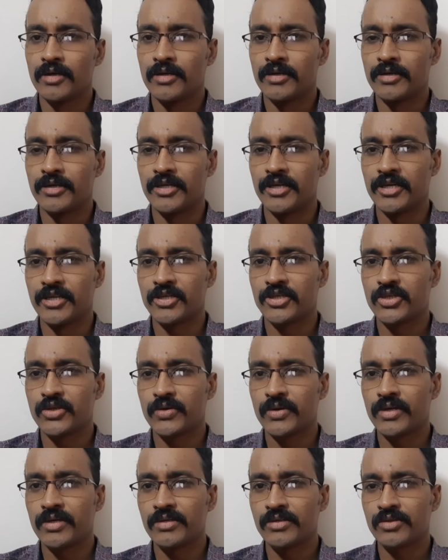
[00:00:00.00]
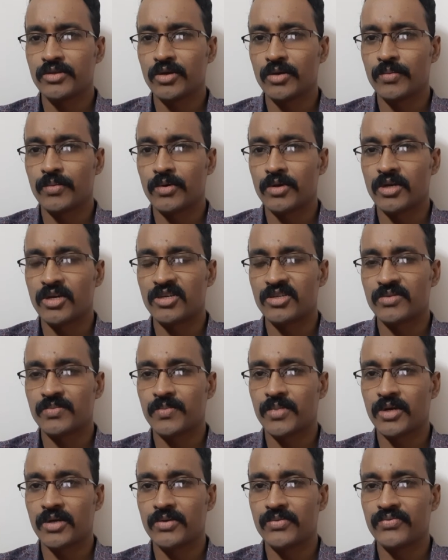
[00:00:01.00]
Dear students of Honors
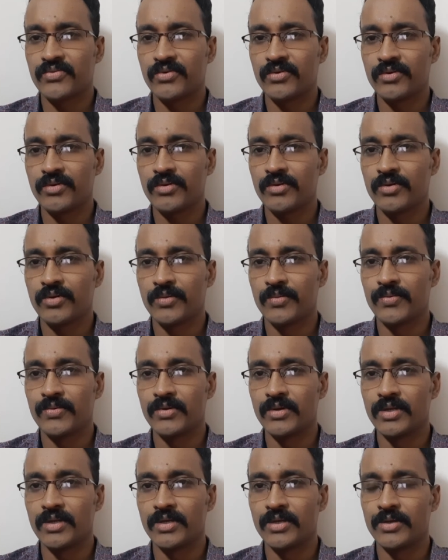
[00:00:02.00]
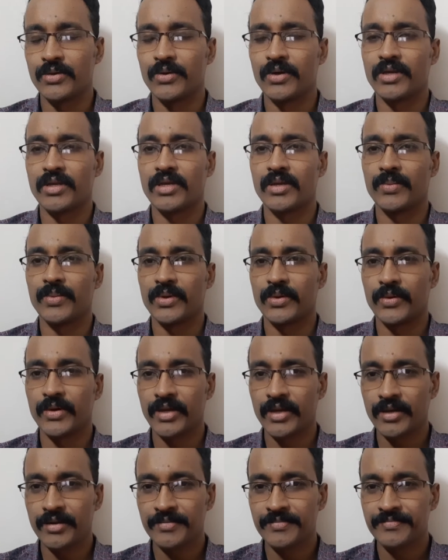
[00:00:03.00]
Part 4, hopefully you are keeping
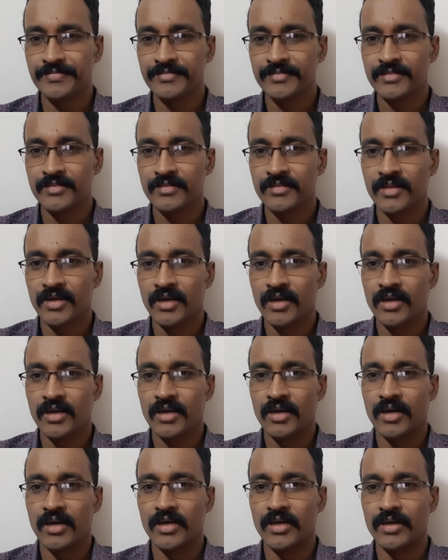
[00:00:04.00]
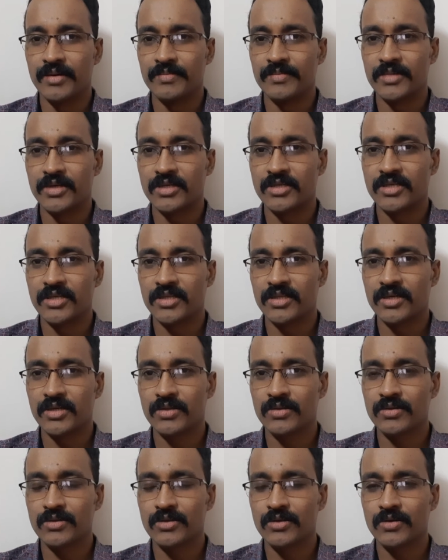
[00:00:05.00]
well. I am
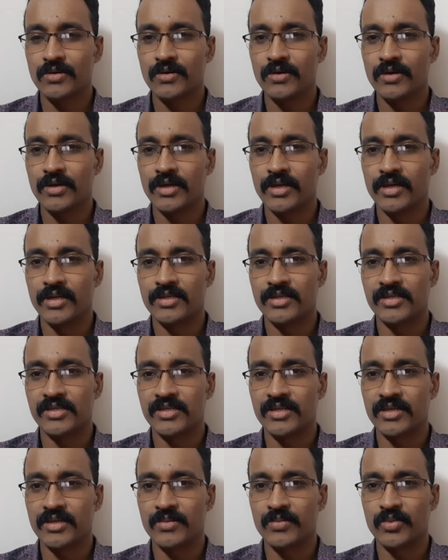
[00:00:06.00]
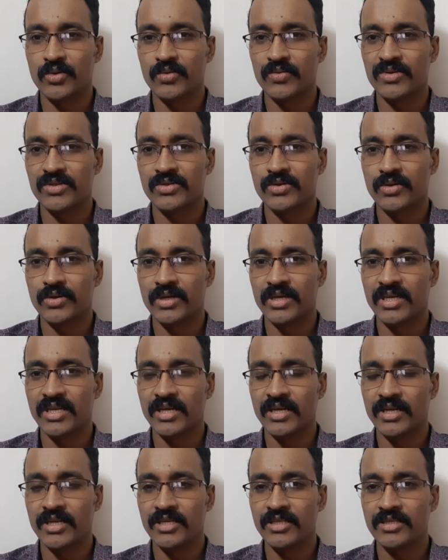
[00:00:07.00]
Siddhartha Shankar, an assistant professor in
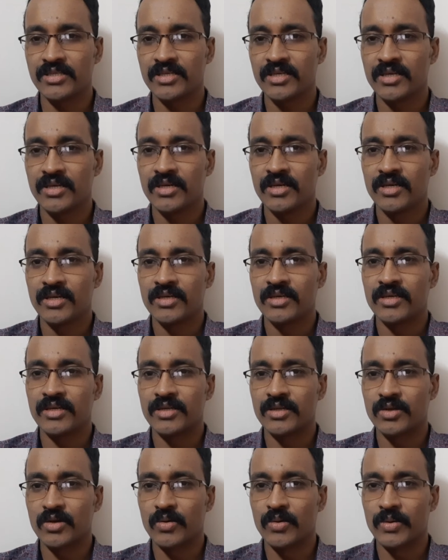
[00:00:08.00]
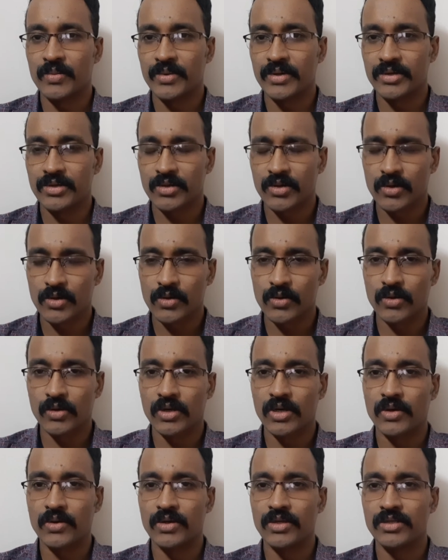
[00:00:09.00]
English in Government
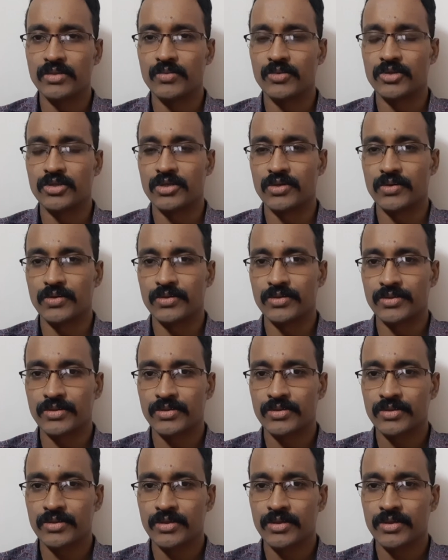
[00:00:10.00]
Horoganga College, Munshiganj.